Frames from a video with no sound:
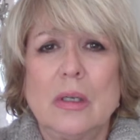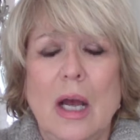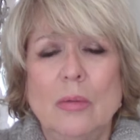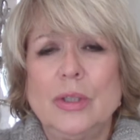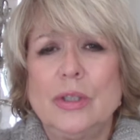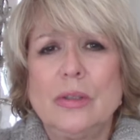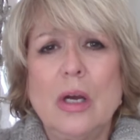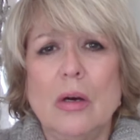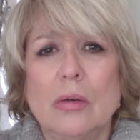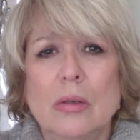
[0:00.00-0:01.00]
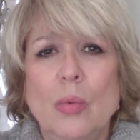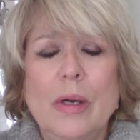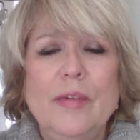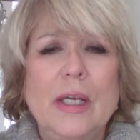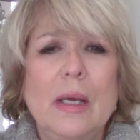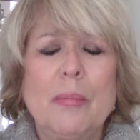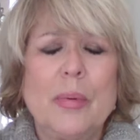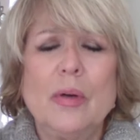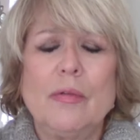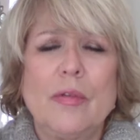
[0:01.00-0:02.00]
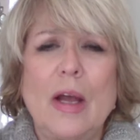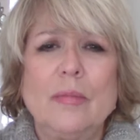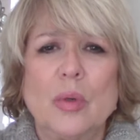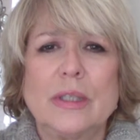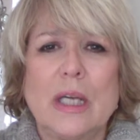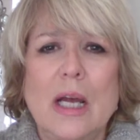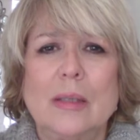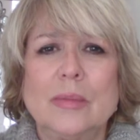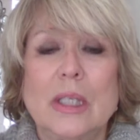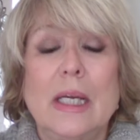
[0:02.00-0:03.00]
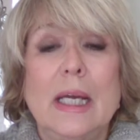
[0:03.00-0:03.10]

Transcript: How would you know? What if you get burnt five more times